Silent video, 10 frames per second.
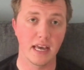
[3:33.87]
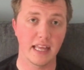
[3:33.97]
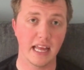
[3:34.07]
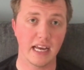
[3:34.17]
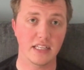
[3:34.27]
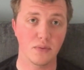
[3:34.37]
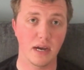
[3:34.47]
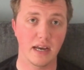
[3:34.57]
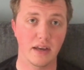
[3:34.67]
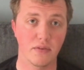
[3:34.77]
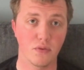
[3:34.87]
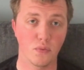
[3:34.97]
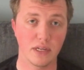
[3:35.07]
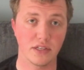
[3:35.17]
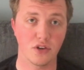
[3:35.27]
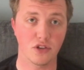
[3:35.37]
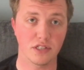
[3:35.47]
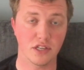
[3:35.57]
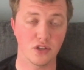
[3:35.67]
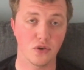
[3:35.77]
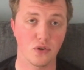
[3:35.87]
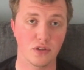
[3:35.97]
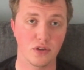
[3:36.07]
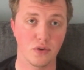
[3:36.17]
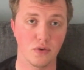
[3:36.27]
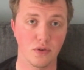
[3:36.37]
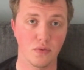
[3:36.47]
that is where the researchers can talk to